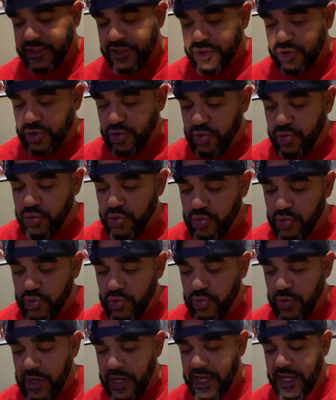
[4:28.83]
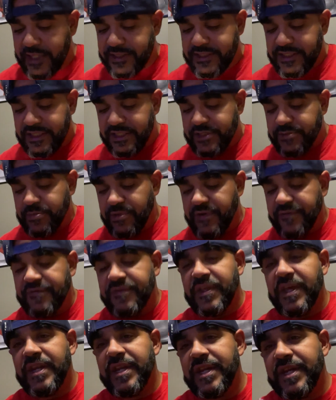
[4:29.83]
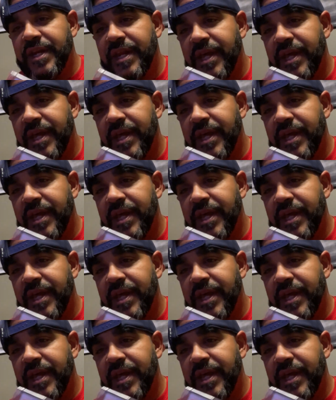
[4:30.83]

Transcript: this cool Ozzie Smith Then and